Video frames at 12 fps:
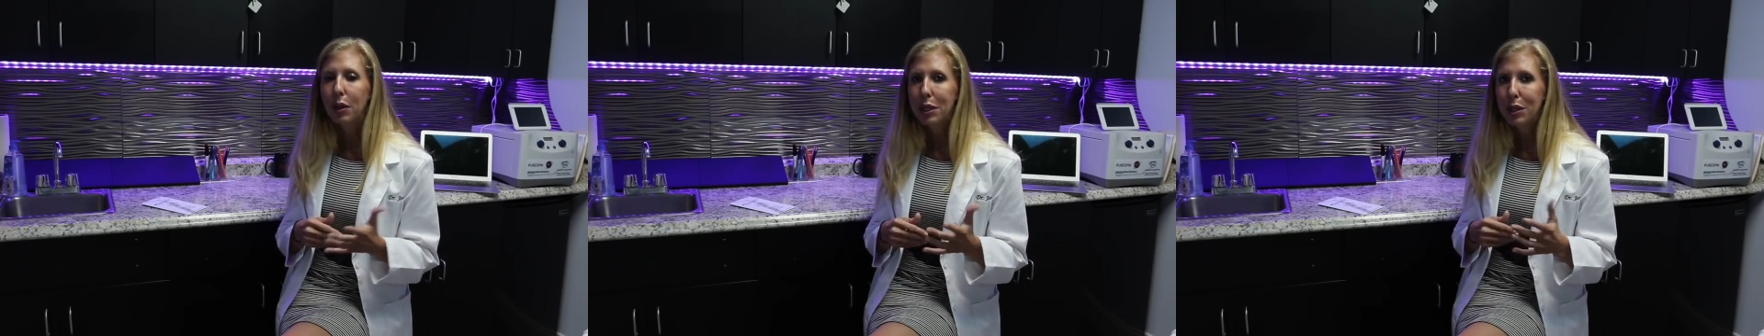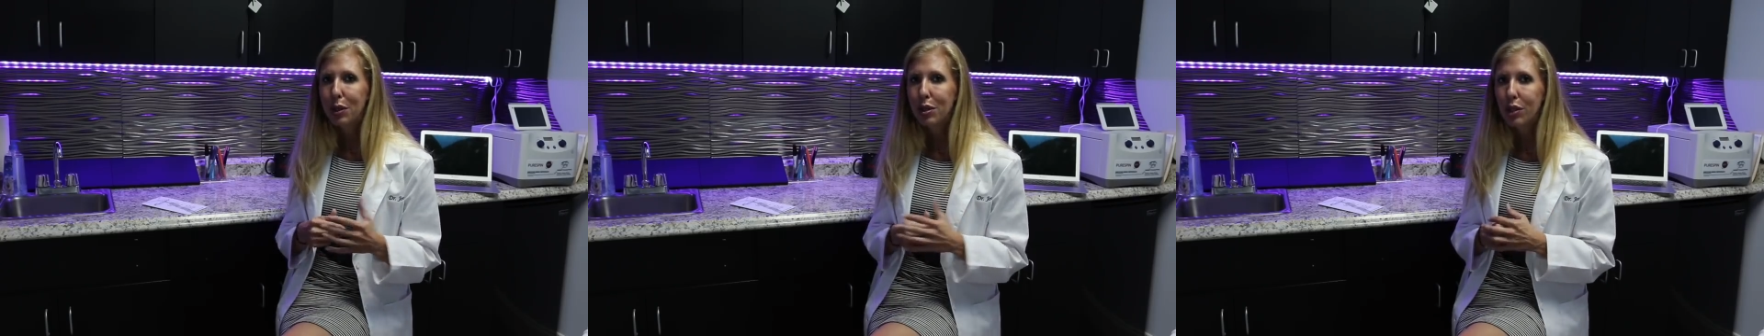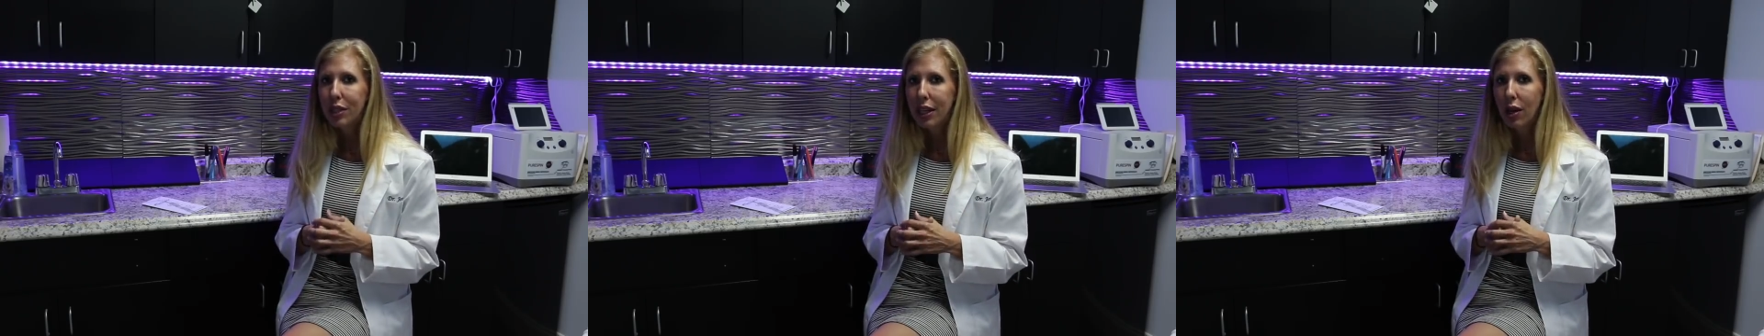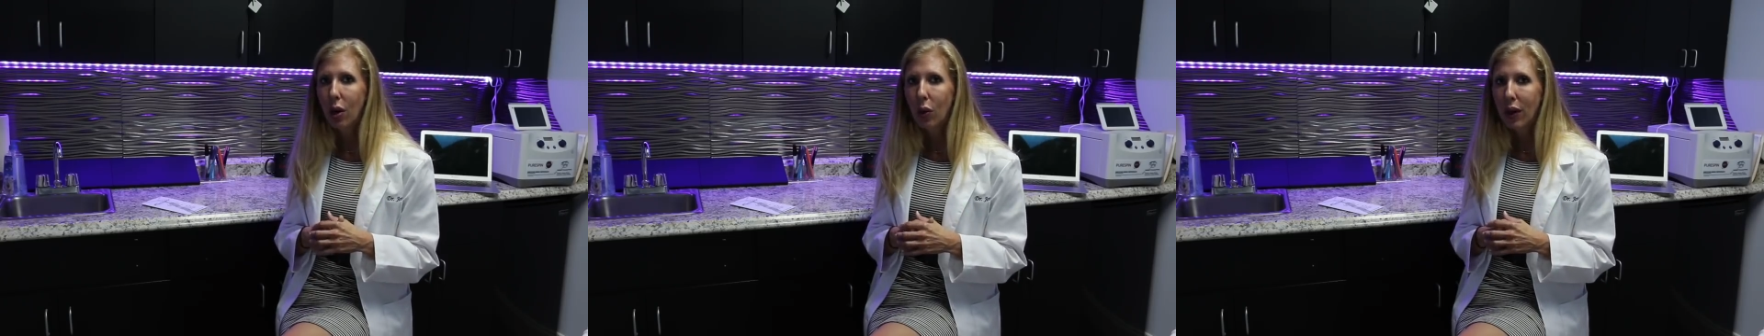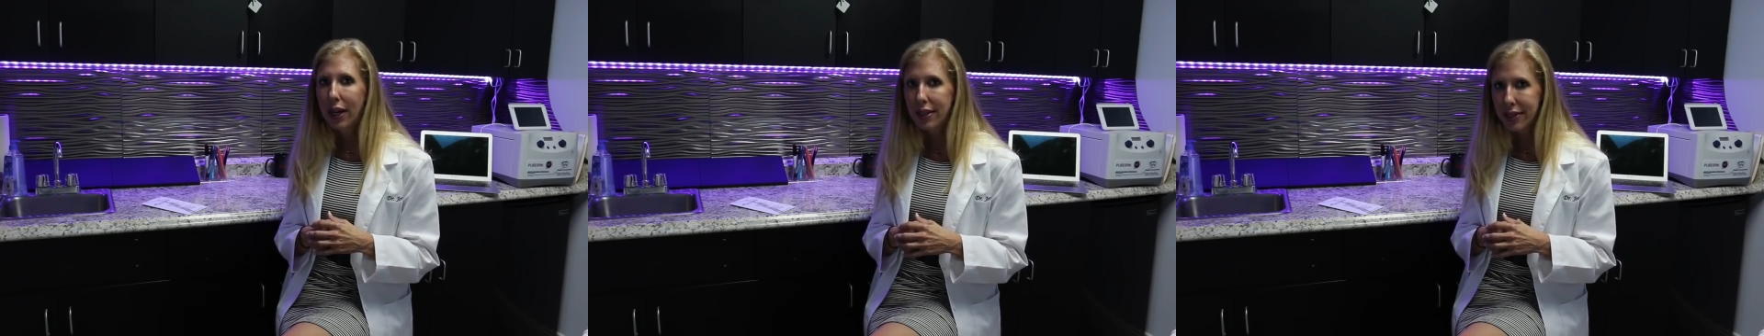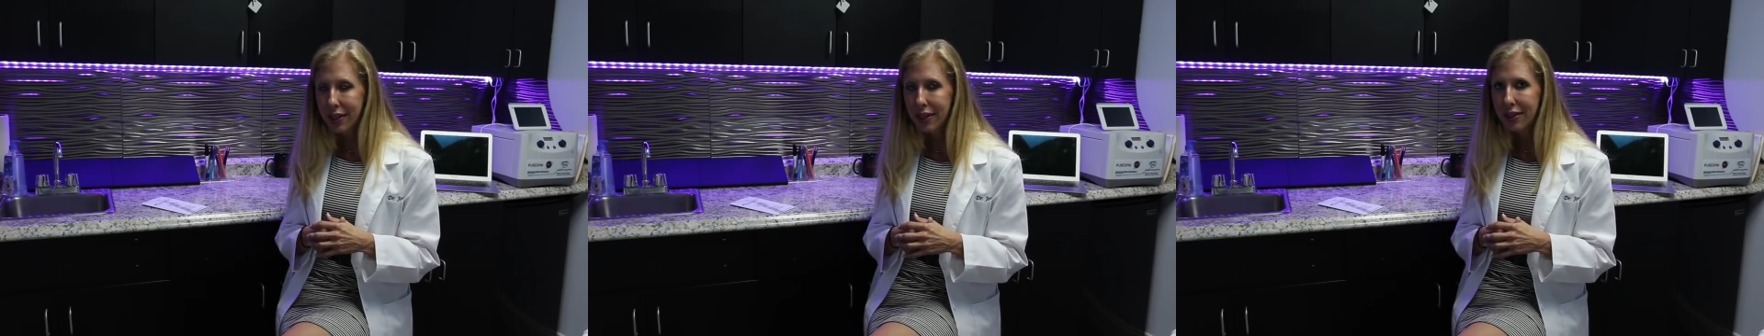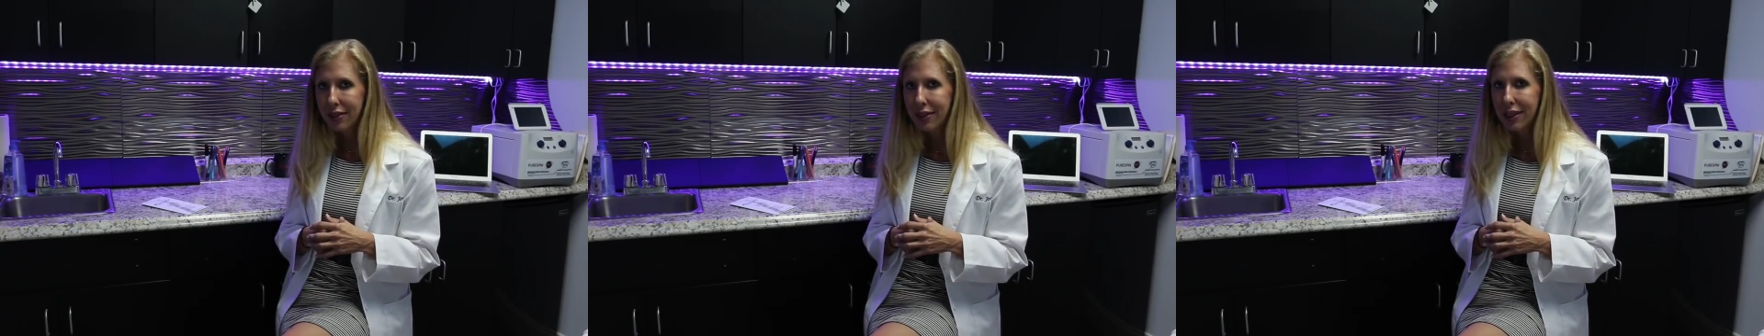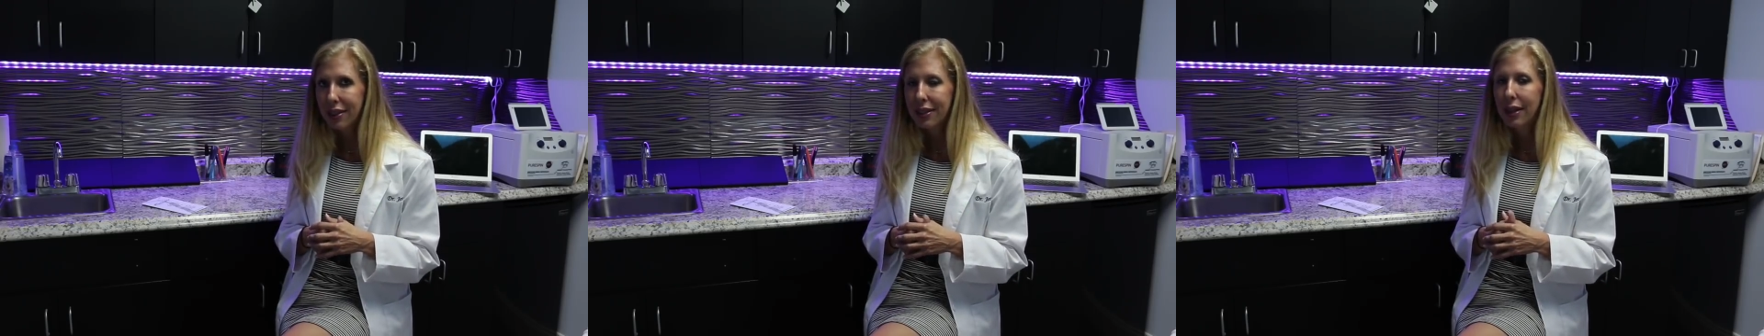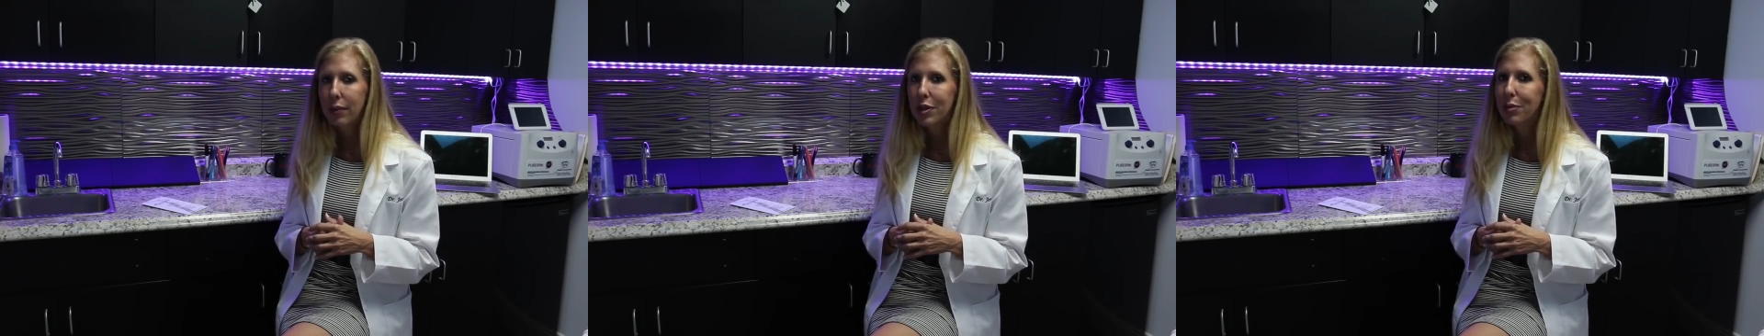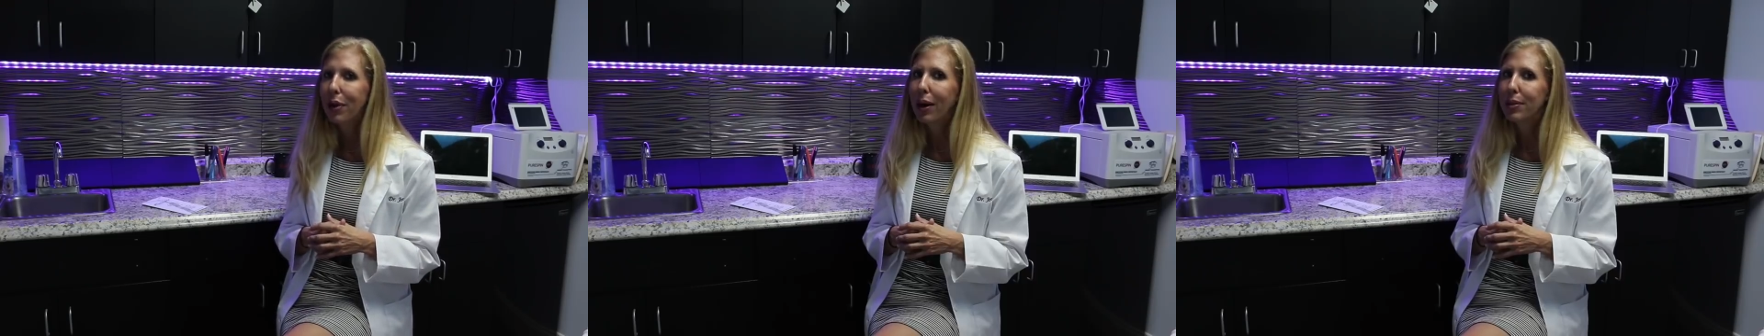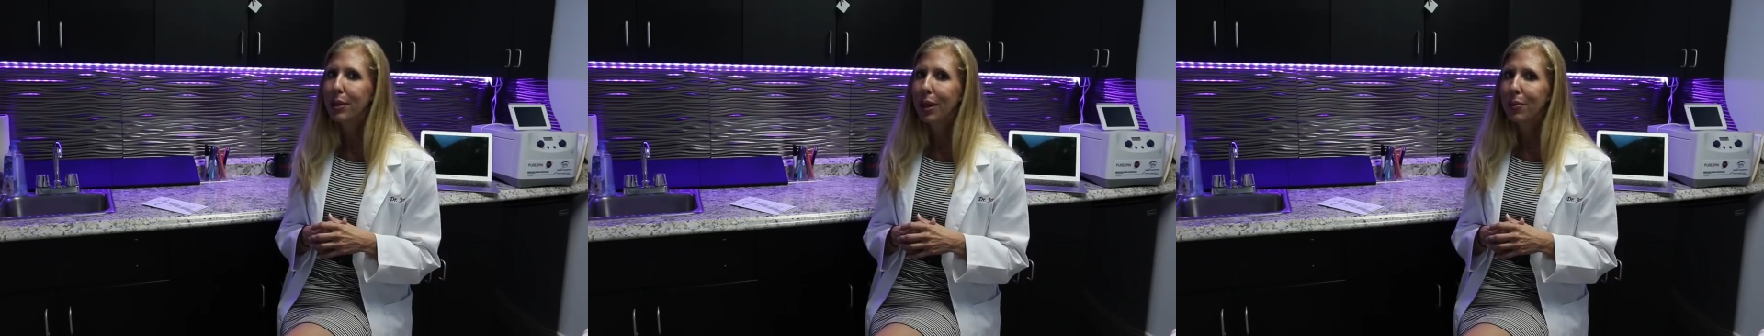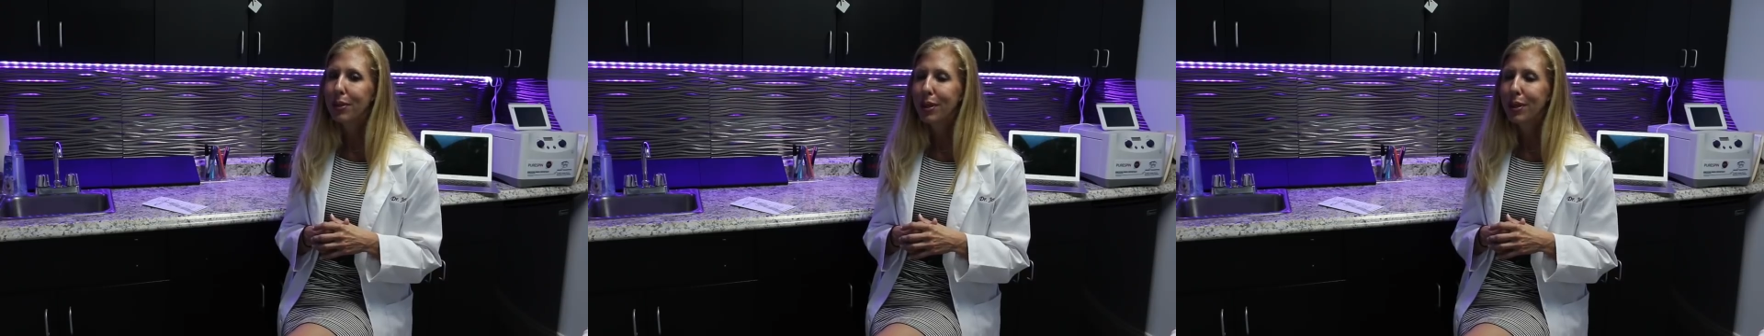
as soon as you say always, then the exception pops up.